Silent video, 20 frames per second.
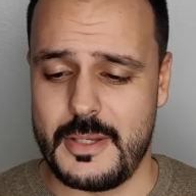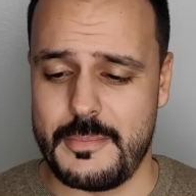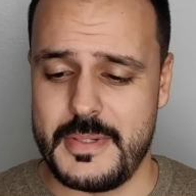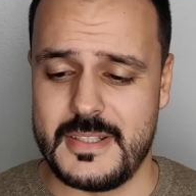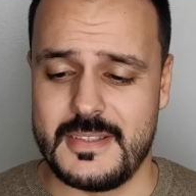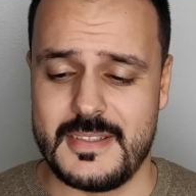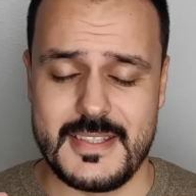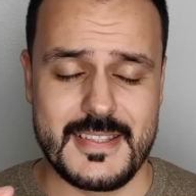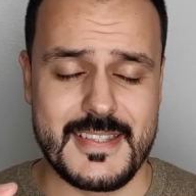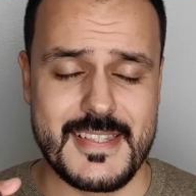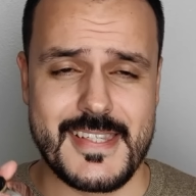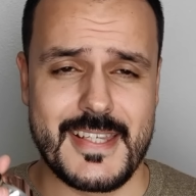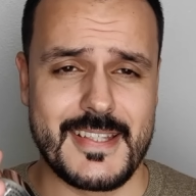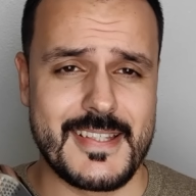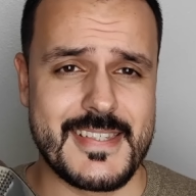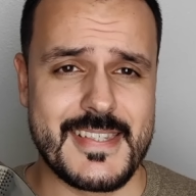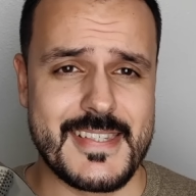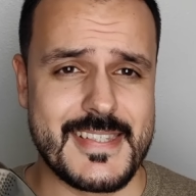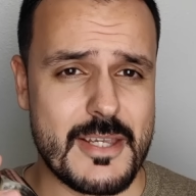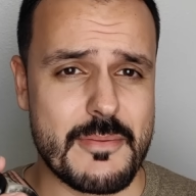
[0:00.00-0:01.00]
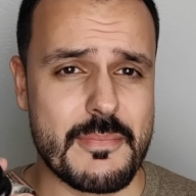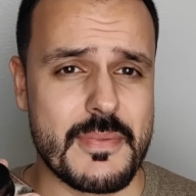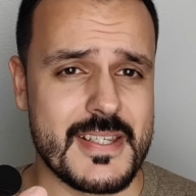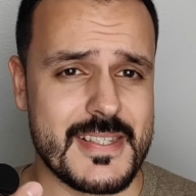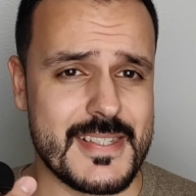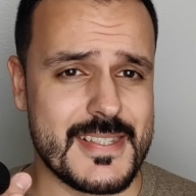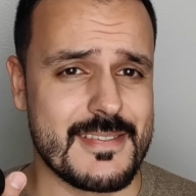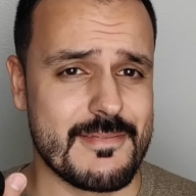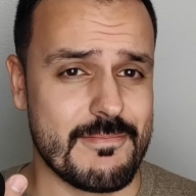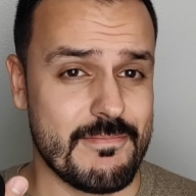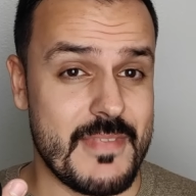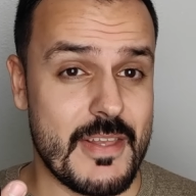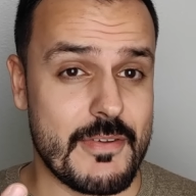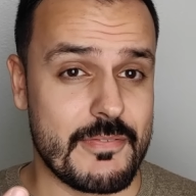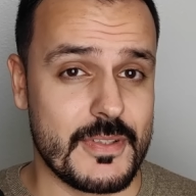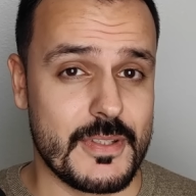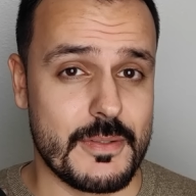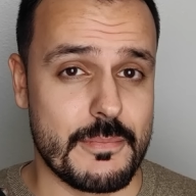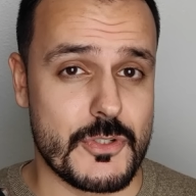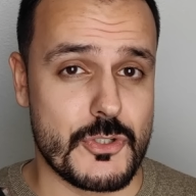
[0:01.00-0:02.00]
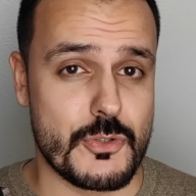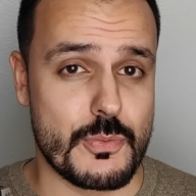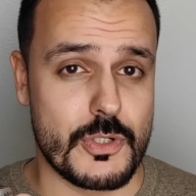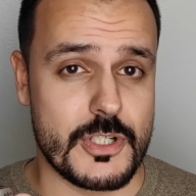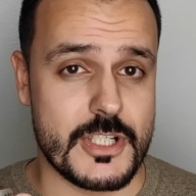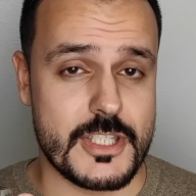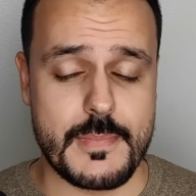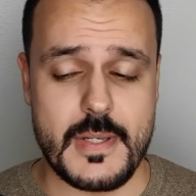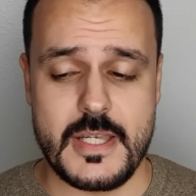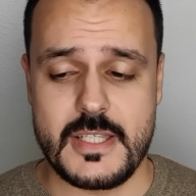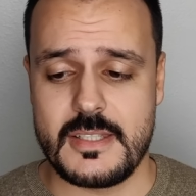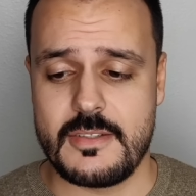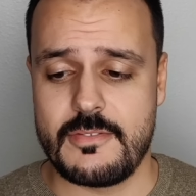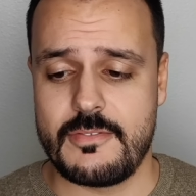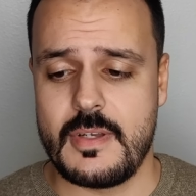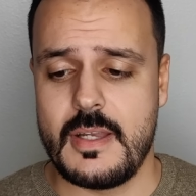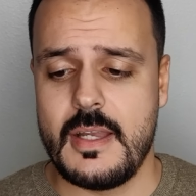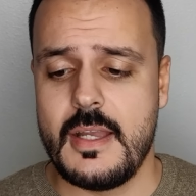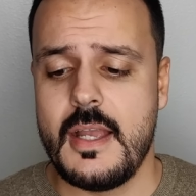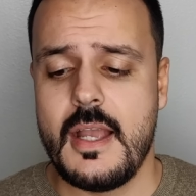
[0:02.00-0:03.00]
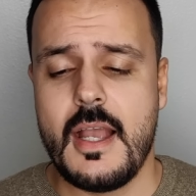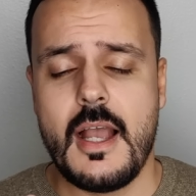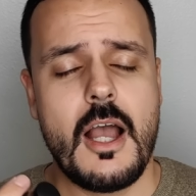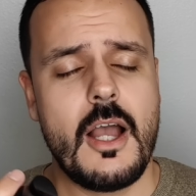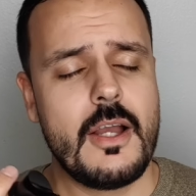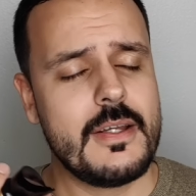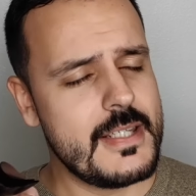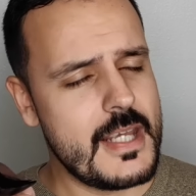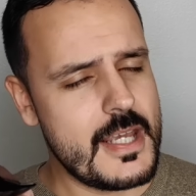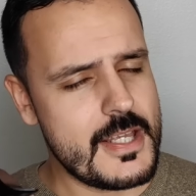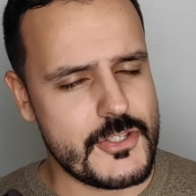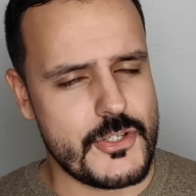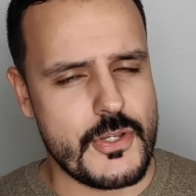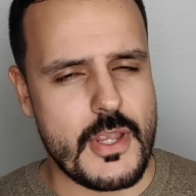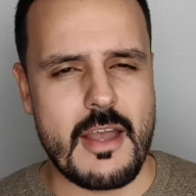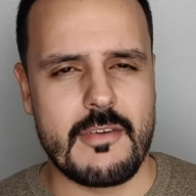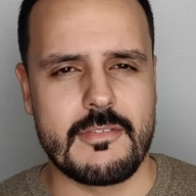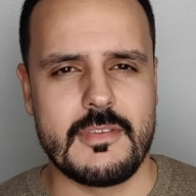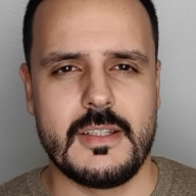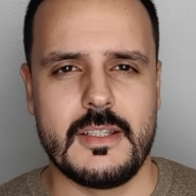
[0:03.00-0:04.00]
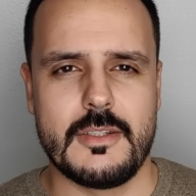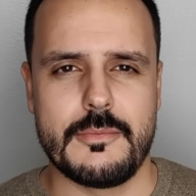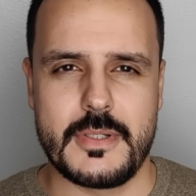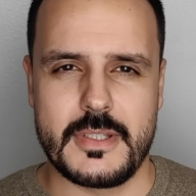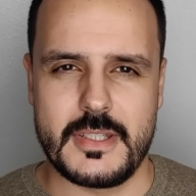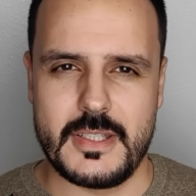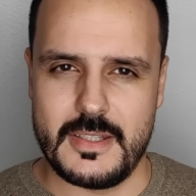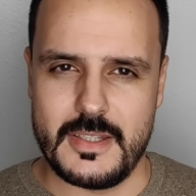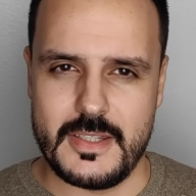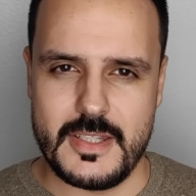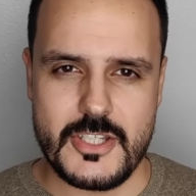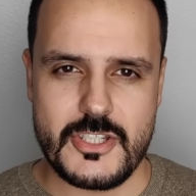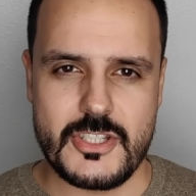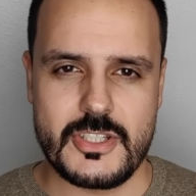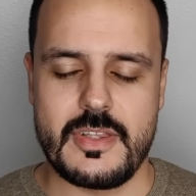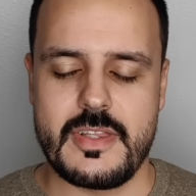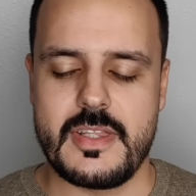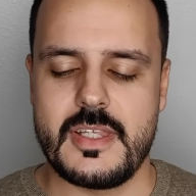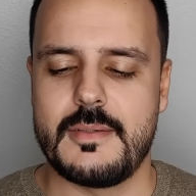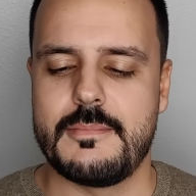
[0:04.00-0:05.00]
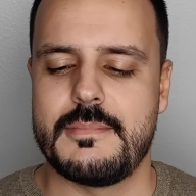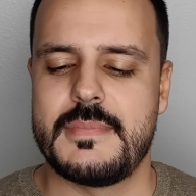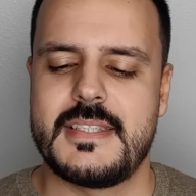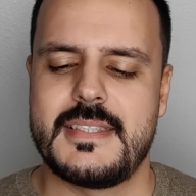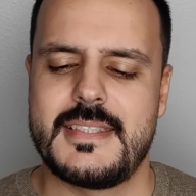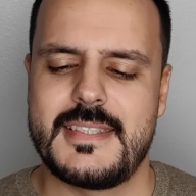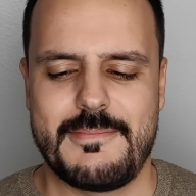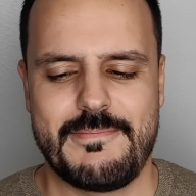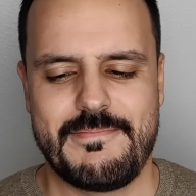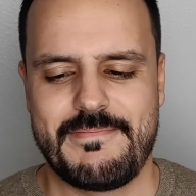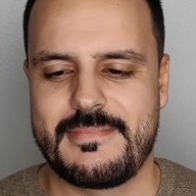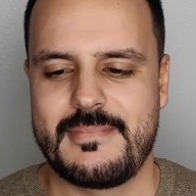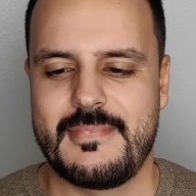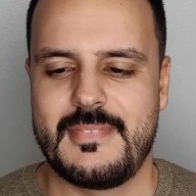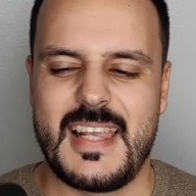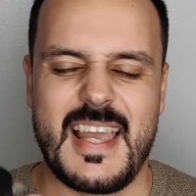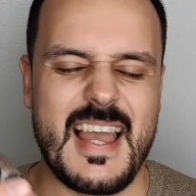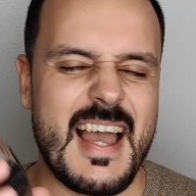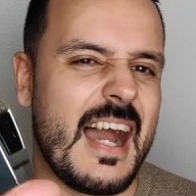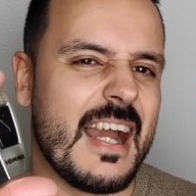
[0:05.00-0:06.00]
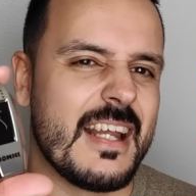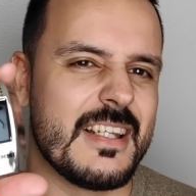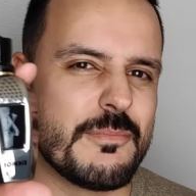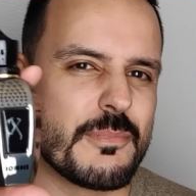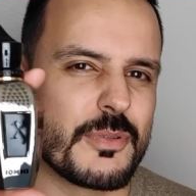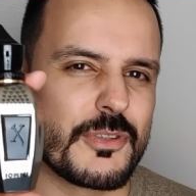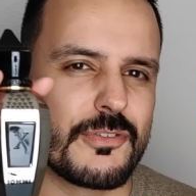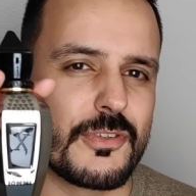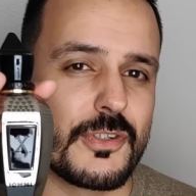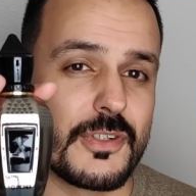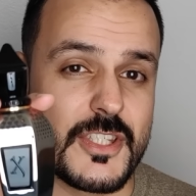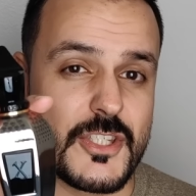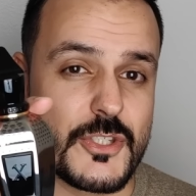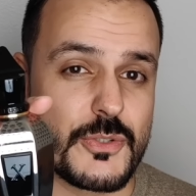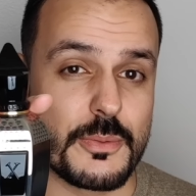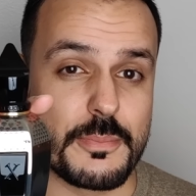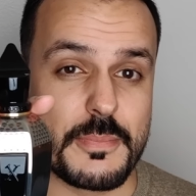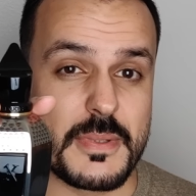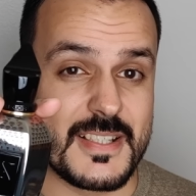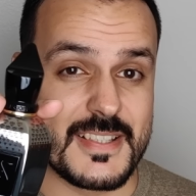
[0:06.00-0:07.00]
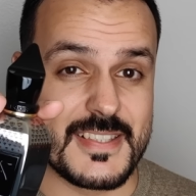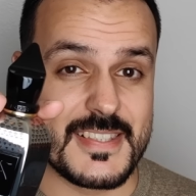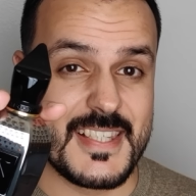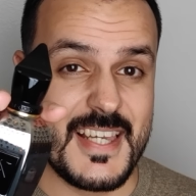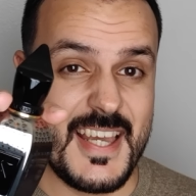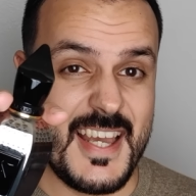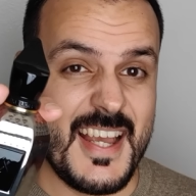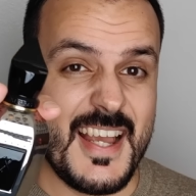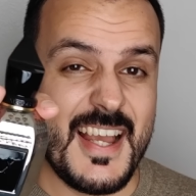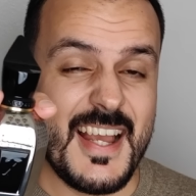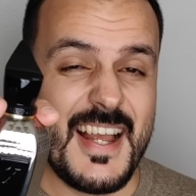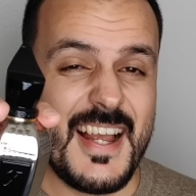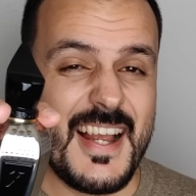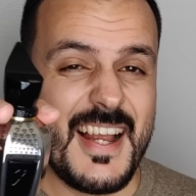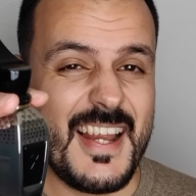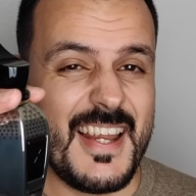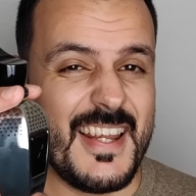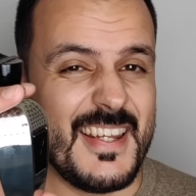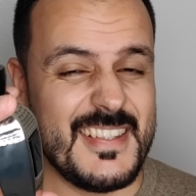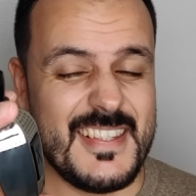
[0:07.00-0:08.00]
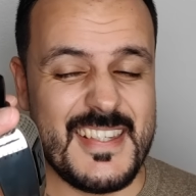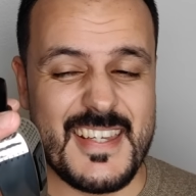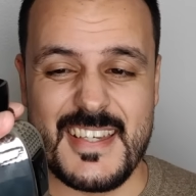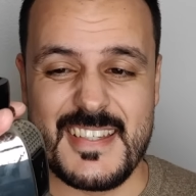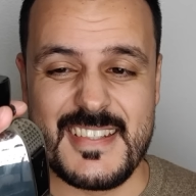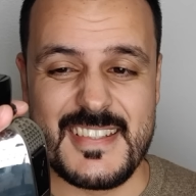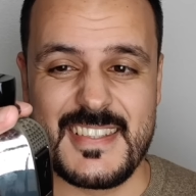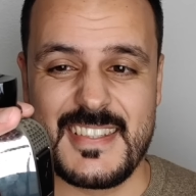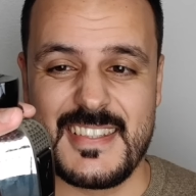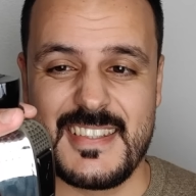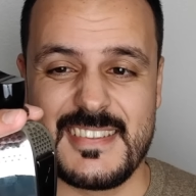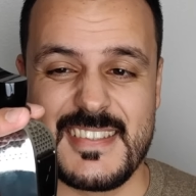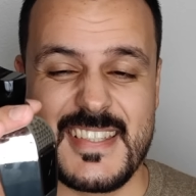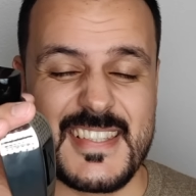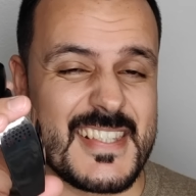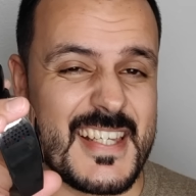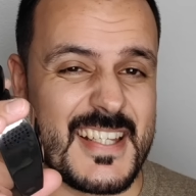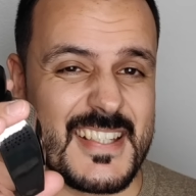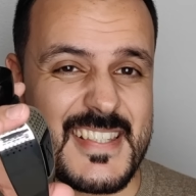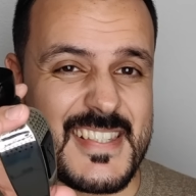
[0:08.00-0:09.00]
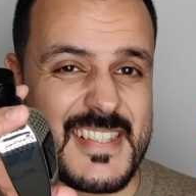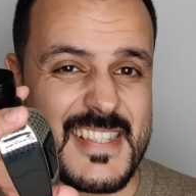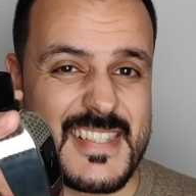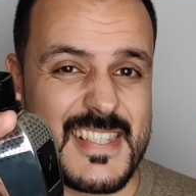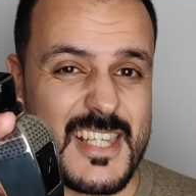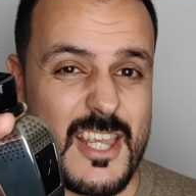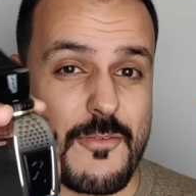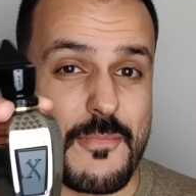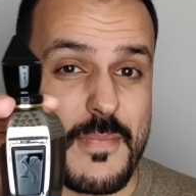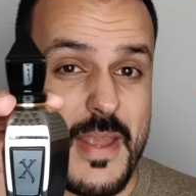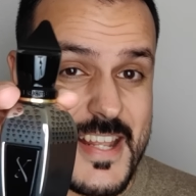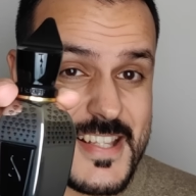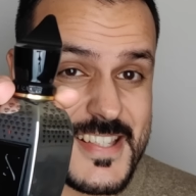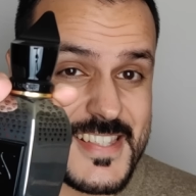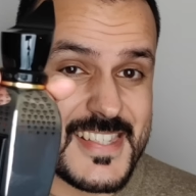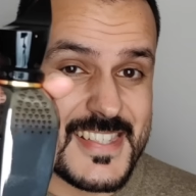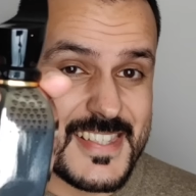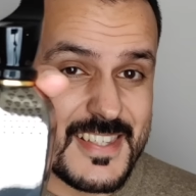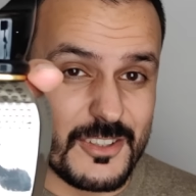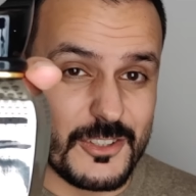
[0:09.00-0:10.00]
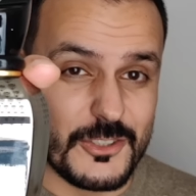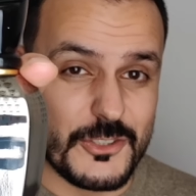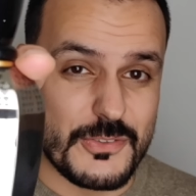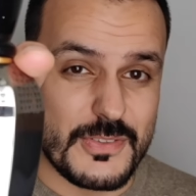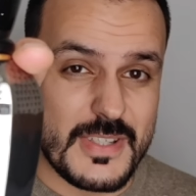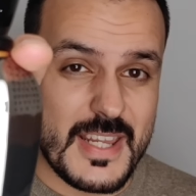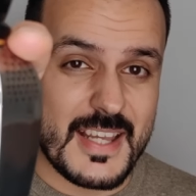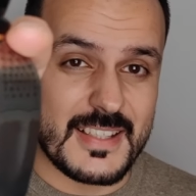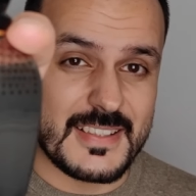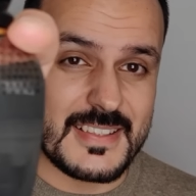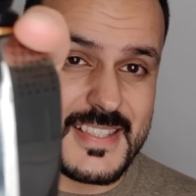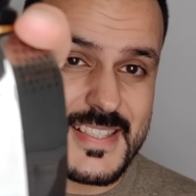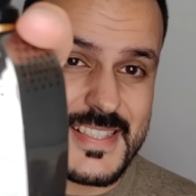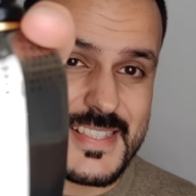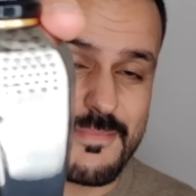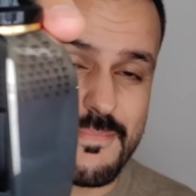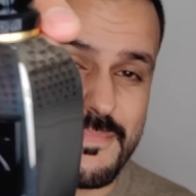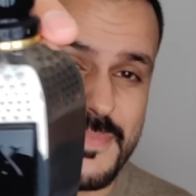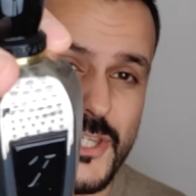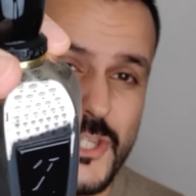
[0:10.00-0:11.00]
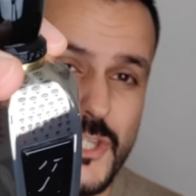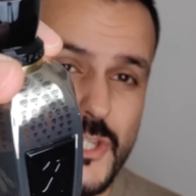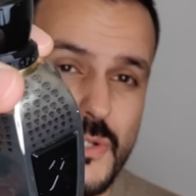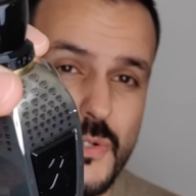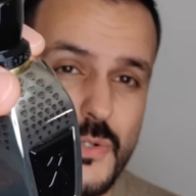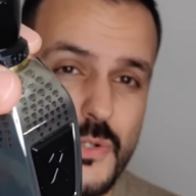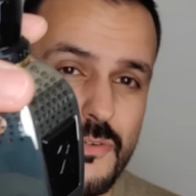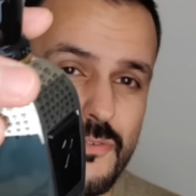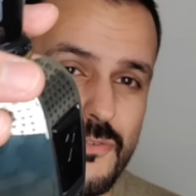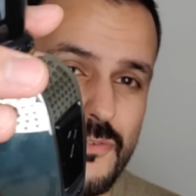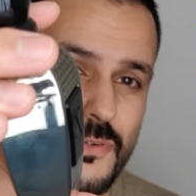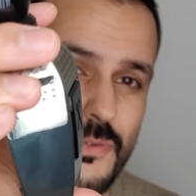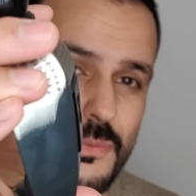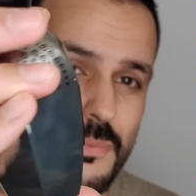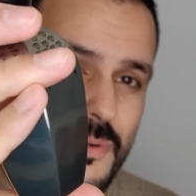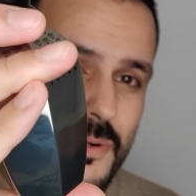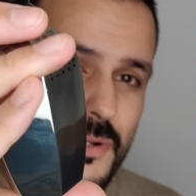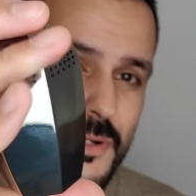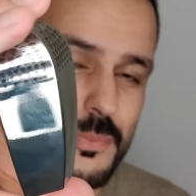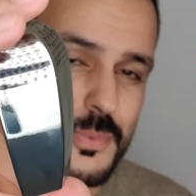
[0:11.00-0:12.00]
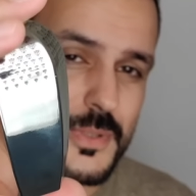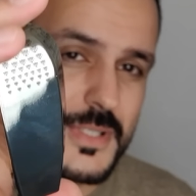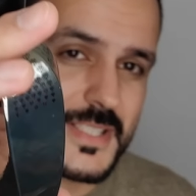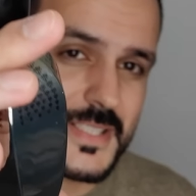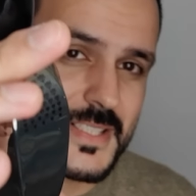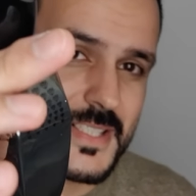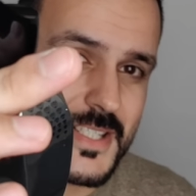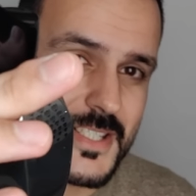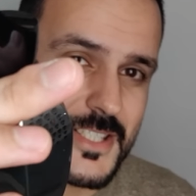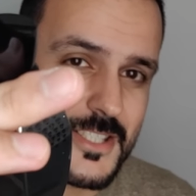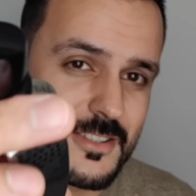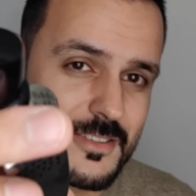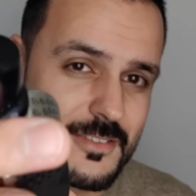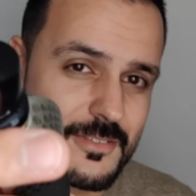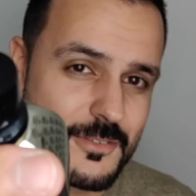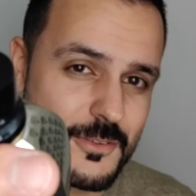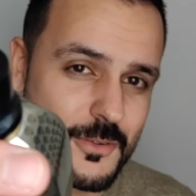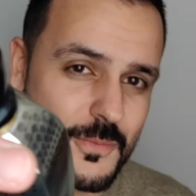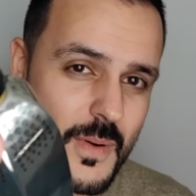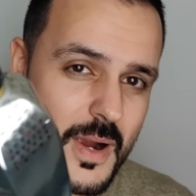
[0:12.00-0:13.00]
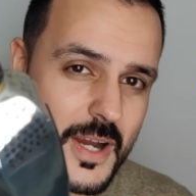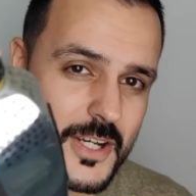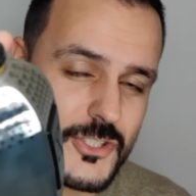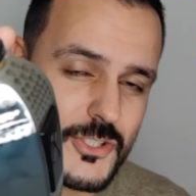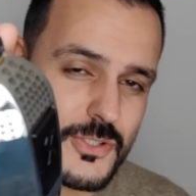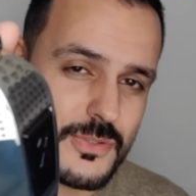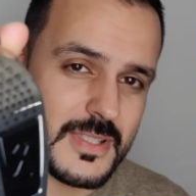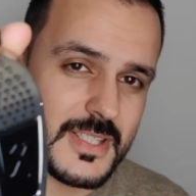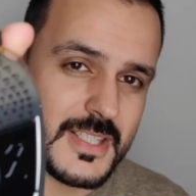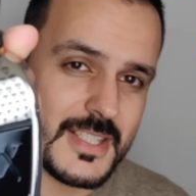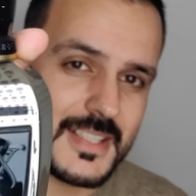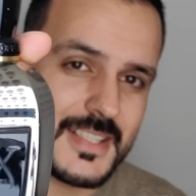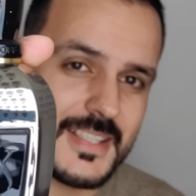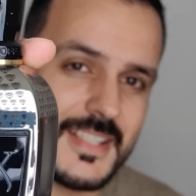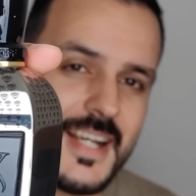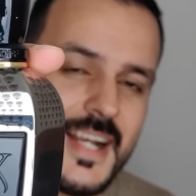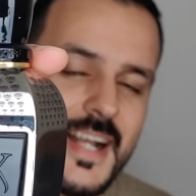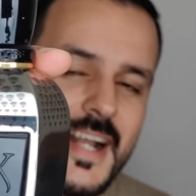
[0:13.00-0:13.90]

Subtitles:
I mean, the scent is the same, but it's definitely much more expensive. Yes, you have the limited edition thing, but I prefer this one, because in the end the scent is the same, and still you get this beautiful bottle presentation. Quite unique.